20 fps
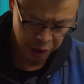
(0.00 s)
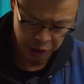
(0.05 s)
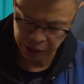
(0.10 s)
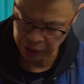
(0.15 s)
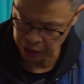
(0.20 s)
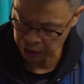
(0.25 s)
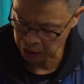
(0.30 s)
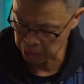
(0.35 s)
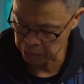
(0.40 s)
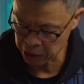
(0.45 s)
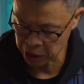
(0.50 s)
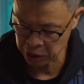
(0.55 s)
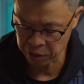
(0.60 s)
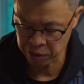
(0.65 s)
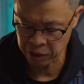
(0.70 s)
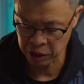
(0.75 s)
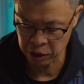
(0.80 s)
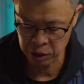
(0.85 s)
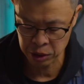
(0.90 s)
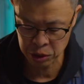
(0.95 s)
thing about the
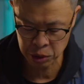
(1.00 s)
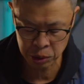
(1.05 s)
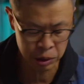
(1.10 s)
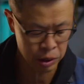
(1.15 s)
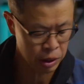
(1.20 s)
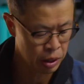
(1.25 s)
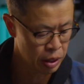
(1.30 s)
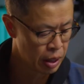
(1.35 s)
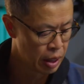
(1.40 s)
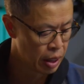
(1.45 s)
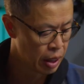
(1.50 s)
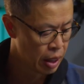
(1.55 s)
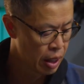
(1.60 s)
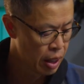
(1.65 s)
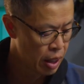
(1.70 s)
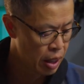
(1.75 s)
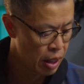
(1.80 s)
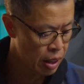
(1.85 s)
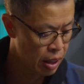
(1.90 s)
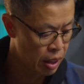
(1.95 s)
Fender tool,
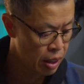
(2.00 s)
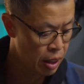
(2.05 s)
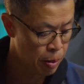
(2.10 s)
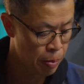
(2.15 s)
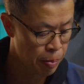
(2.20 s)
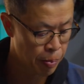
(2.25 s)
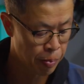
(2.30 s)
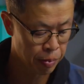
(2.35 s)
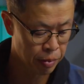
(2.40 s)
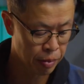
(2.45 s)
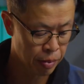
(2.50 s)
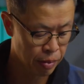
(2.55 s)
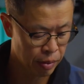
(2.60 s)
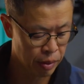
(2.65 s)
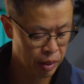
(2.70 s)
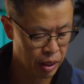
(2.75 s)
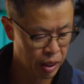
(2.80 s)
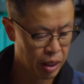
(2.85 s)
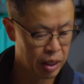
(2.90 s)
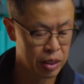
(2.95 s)

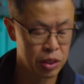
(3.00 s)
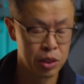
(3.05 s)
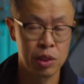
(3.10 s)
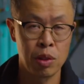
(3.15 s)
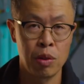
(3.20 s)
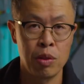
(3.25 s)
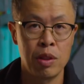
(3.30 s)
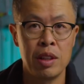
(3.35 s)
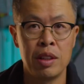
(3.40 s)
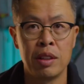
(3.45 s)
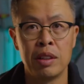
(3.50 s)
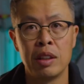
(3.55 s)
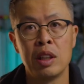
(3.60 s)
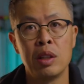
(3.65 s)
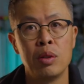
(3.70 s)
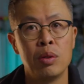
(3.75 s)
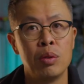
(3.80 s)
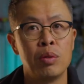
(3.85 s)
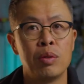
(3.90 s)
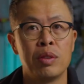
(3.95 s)
so the
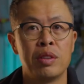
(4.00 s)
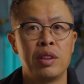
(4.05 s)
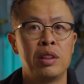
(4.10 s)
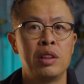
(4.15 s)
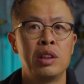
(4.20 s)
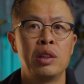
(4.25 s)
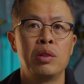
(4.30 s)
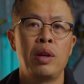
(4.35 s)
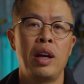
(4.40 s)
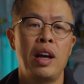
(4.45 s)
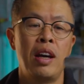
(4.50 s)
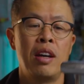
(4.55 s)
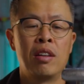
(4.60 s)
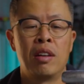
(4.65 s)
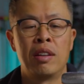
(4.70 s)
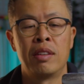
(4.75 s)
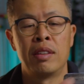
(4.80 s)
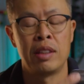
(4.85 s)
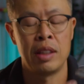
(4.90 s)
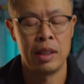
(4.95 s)
new head
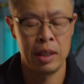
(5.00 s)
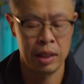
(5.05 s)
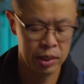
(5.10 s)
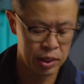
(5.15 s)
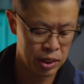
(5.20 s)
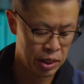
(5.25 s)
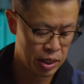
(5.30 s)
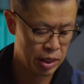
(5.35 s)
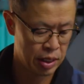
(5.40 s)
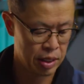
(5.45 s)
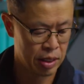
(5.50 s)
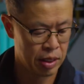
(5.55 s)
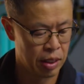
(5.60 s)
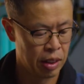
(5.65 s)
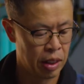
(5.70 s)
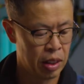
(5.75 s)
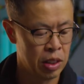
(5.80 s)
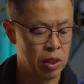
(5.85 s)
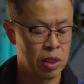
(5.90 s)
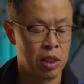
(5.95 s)
on these,
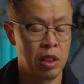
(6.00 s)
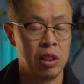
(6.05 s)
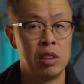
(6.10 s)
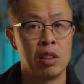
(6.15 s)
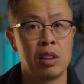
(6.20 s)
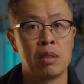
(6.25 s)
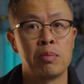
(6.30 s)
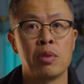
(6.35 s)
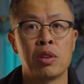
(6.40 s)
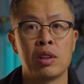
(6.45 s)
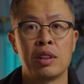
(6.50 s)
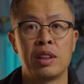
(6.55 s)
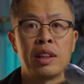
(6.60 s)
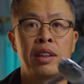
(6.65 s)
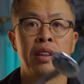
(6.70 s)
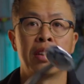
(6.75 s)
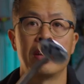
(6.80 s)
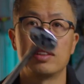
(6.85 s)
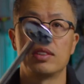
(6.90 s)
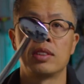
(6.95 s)
it's going to look more
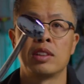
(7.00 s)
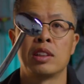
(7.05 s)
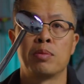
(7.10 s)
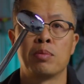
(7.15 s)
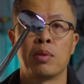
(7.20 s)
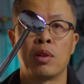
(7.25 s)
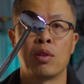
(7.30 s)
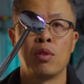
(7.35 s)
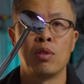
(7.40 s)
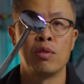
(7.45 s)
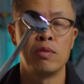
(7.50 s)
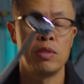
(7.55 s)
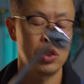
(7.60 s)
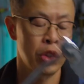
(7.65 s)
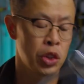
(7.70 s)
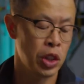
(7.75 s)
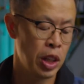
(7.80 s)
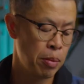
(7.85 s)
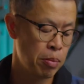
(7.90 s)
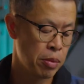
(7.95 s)
like this. It's more oval
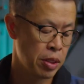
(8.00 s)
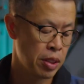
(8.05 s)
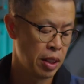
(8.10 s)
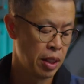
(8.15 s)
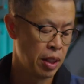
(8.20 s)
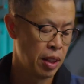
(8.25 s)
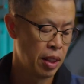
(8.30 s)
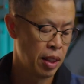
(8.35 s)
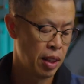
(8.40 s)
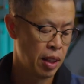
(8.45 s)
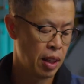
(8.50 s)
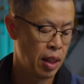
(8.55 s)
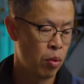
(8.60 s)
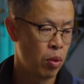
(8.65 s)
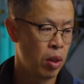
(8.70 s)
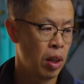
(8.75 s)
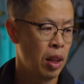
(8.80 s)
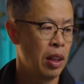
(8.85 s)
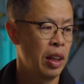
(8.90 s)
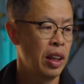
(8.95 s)
shaped, and
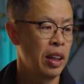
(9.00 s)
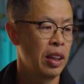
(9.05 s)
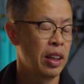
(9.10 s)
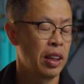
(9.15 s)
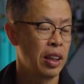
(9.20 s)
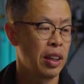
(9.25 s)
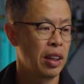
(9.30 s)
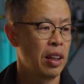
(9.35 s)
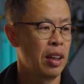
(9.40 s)
what I like,